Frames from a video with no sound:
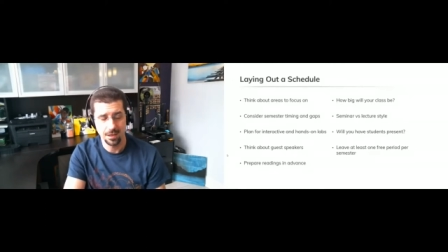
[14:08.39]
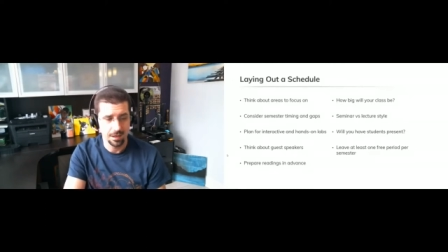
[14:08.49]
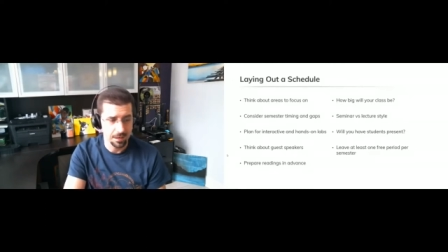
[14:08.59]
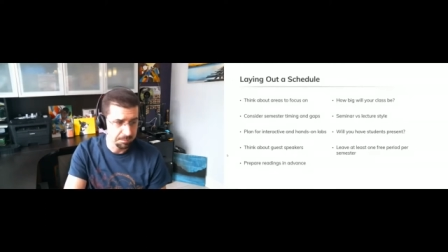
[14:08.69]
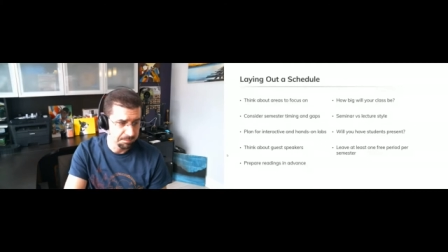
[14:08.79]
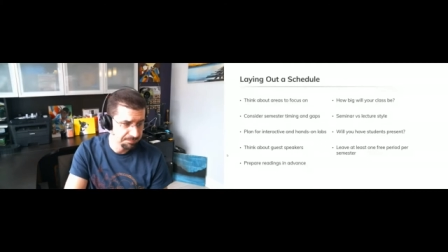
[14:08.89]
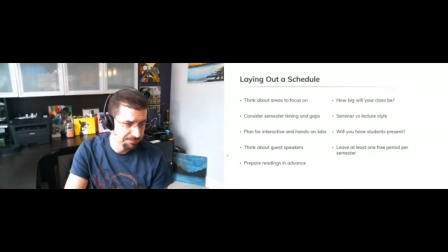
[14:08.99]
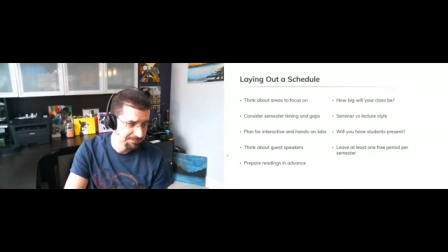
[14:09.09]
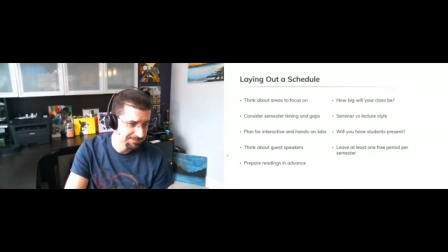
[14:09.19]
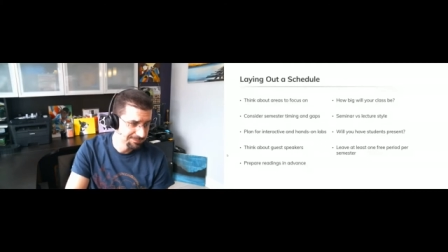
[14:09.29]
Um,
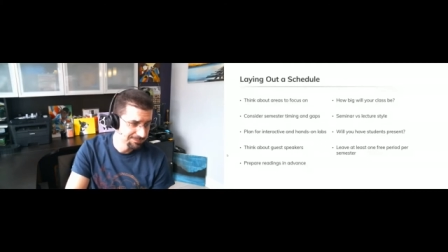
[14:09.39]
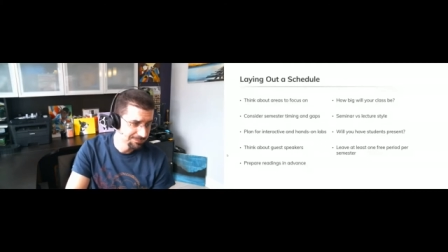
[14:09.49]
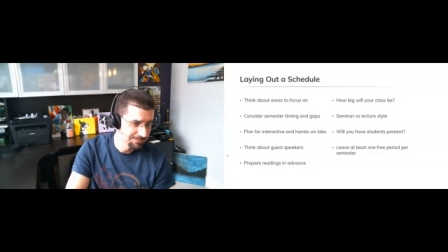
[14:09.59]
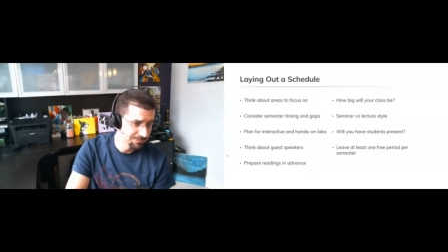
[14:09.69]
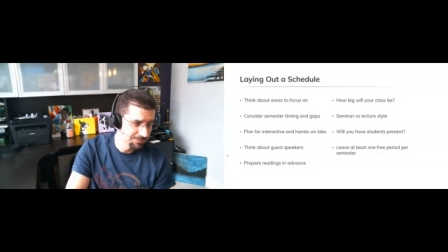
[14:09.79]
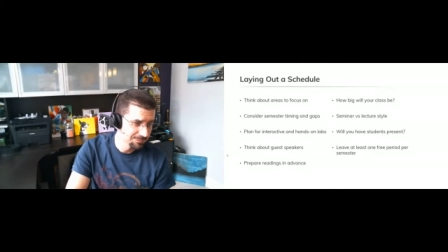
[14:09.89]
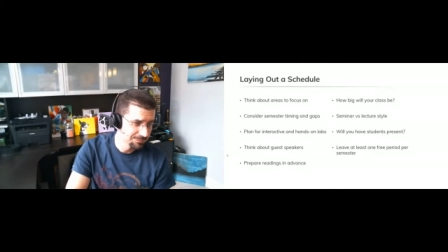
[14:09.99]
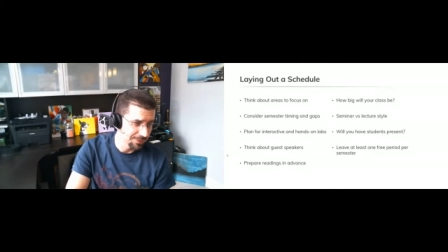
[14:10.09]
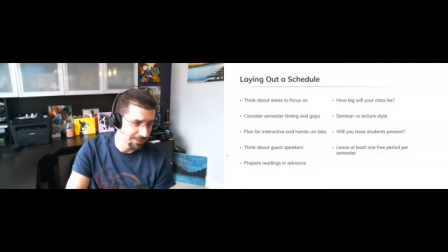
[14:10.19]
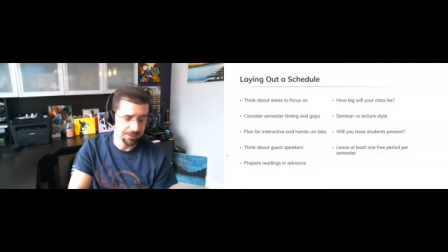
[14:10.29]

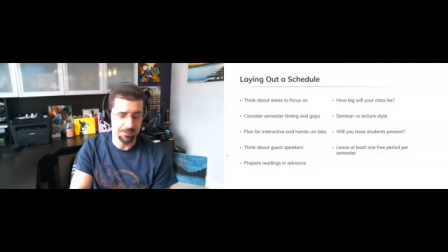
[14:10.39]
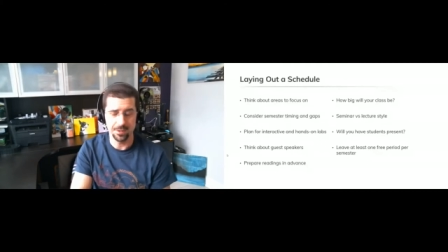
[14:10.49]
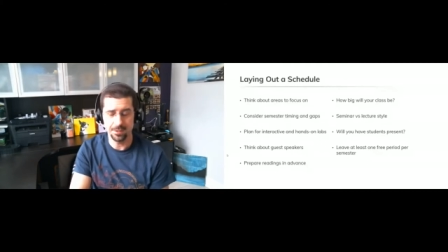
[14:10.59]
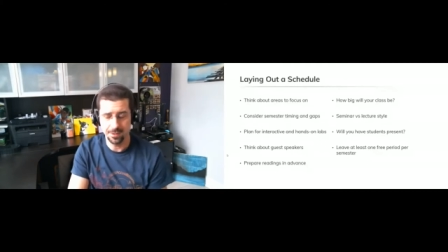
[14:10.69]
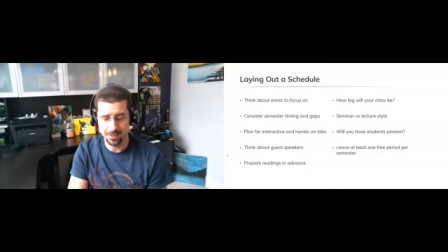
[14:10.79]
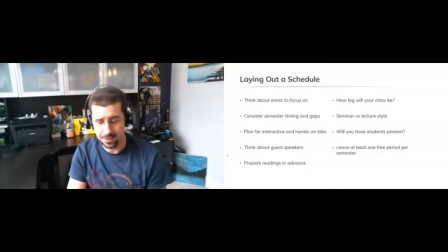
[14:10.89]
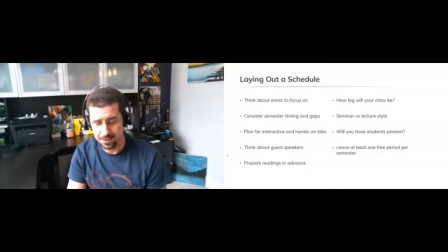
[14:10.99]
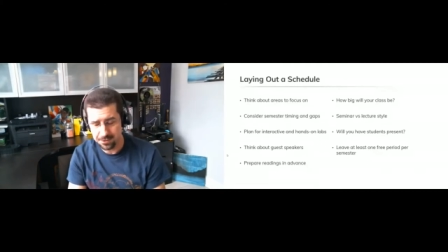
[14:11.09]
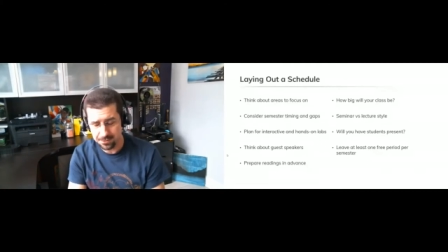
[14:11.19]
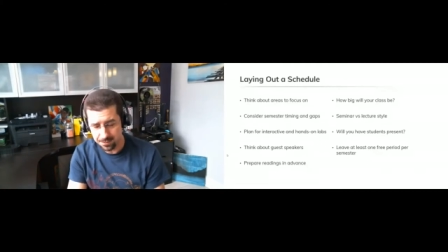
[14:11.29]
I think we in the
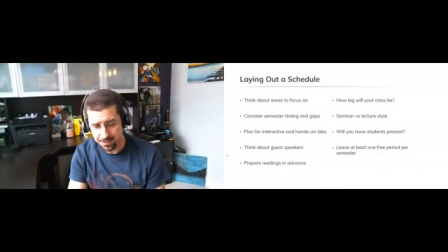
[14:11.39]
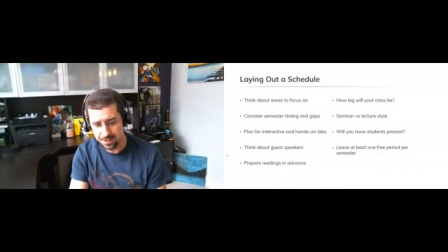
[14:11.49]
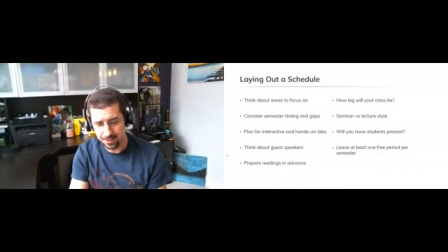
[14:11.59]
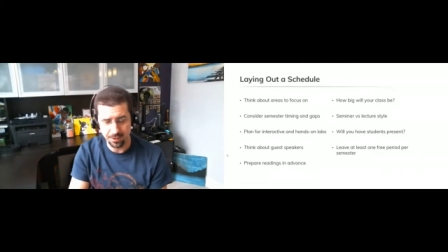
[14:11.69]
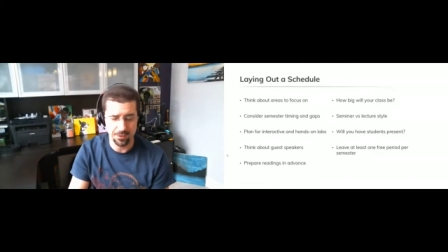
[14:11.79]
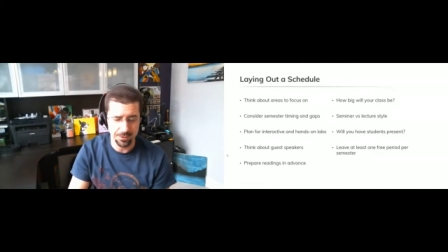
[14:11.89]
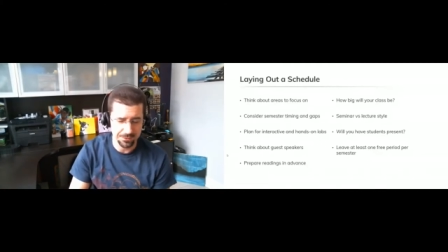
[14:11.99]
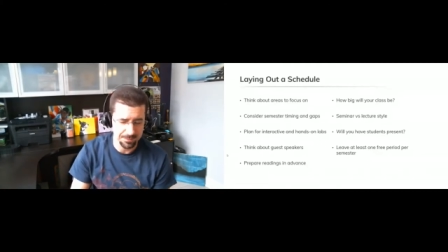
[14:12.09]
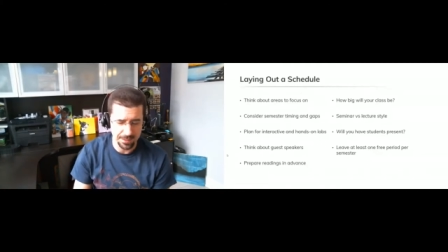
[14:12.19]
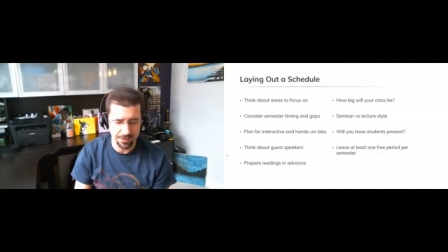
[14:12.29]
industry we tend to call
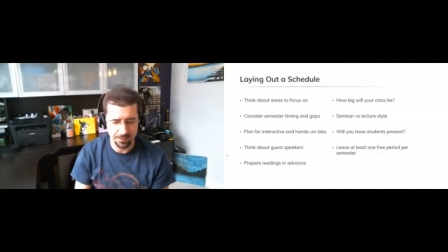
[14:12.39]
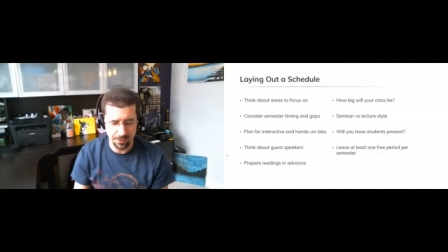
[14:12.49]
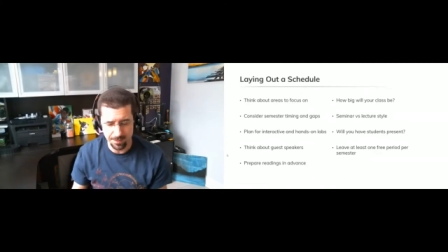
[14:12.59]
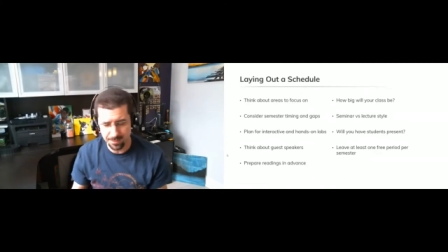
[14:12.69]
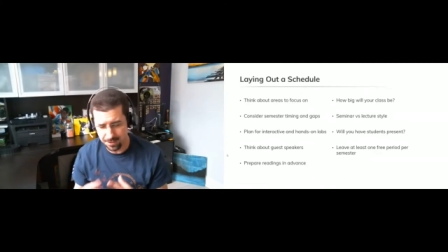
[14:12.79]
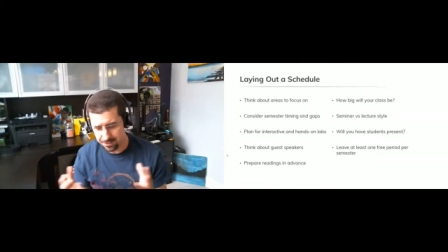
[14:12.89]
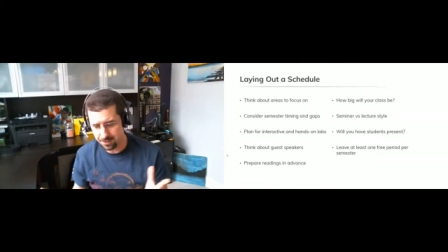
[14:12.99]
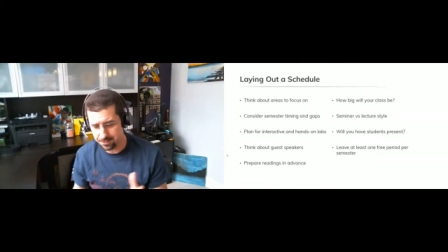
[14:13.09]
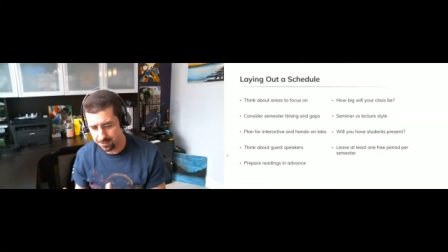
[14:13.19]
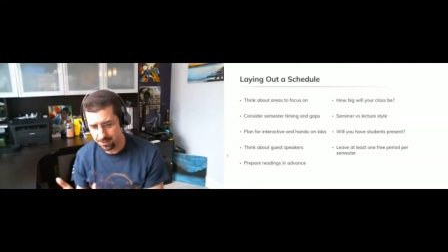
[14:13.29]
those abandonware because
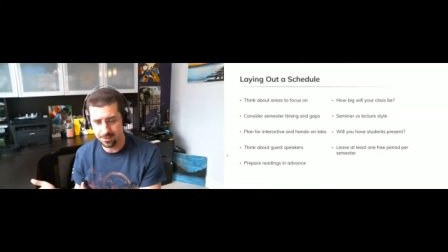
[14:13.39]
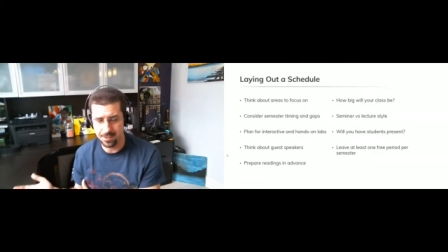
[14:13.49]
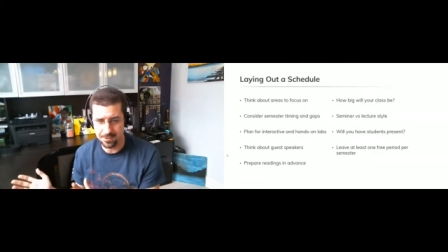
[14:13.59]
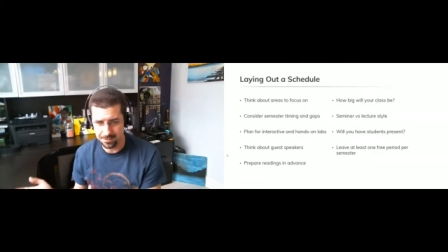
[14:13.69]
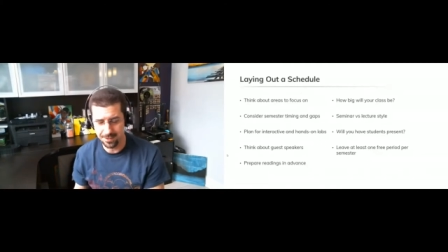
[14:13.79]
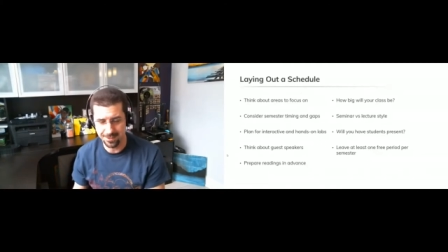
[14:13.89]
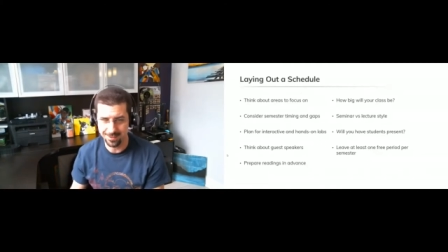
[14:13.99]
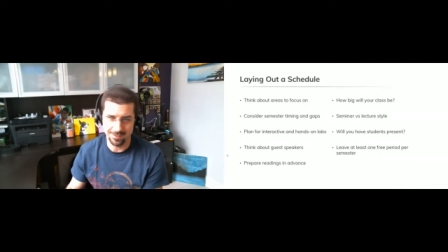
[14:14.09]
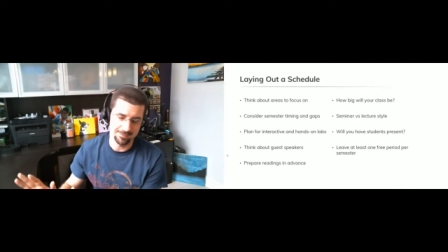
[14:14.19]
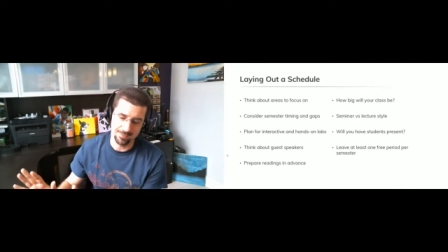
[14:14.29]
after they graduated
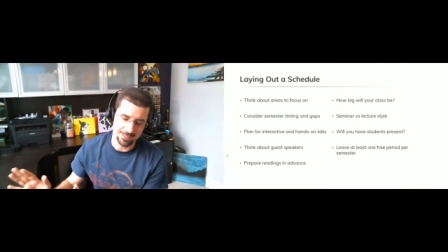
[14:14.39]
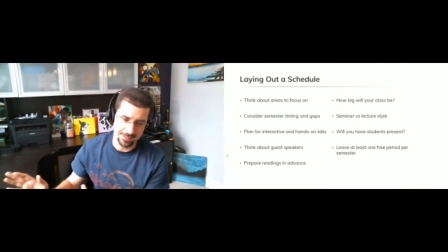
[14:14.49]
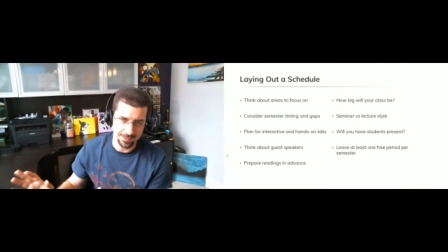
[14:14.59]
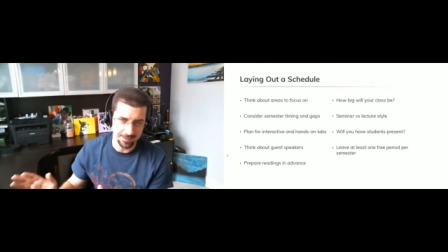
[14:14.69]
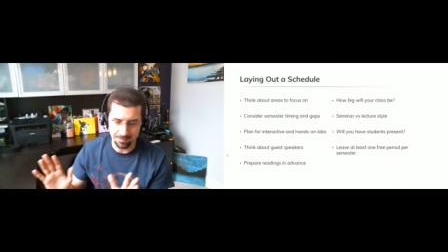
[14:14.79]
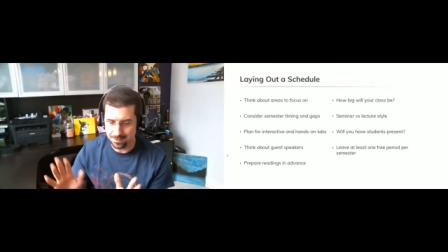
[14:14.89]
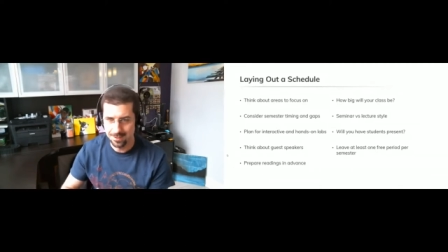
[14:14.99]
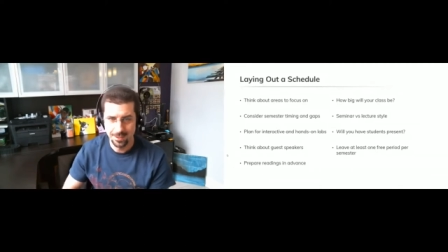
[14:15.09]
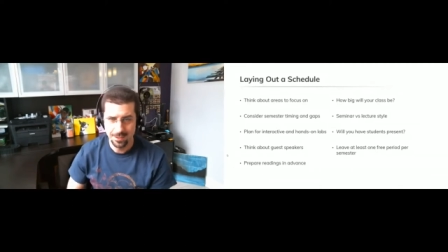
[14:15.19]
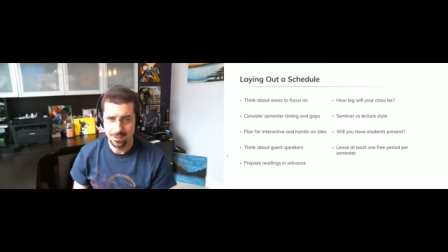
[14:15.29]
they didn't maintain it, but
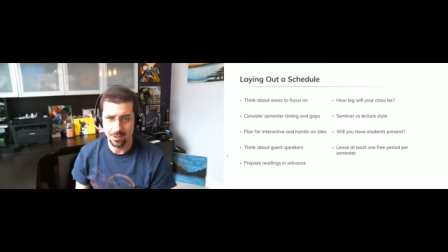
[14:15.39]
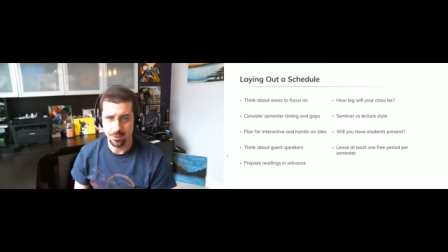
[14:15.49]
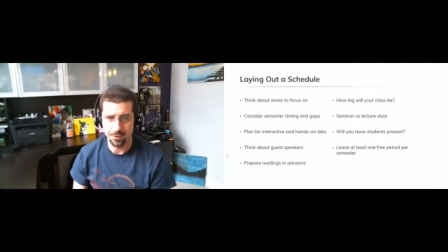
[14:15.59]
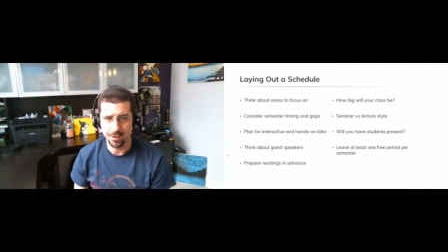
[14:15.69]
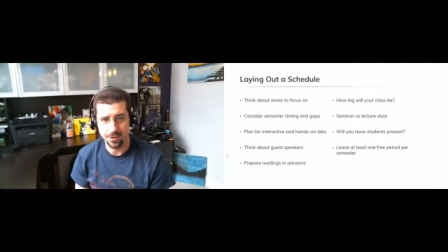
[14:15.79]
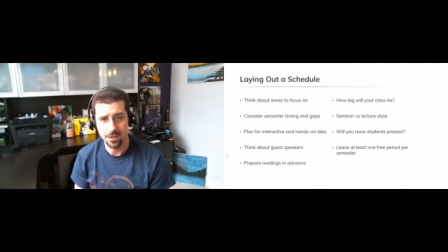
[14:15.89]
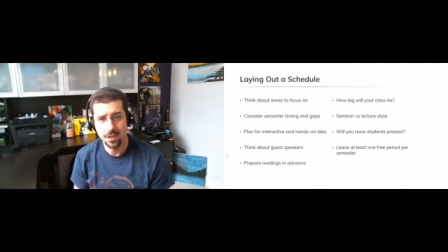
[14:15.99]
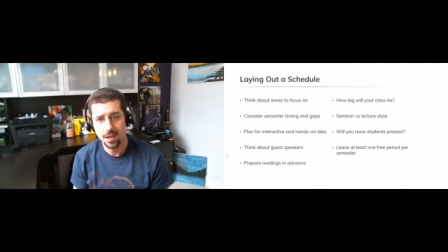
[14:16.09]
you know whatever.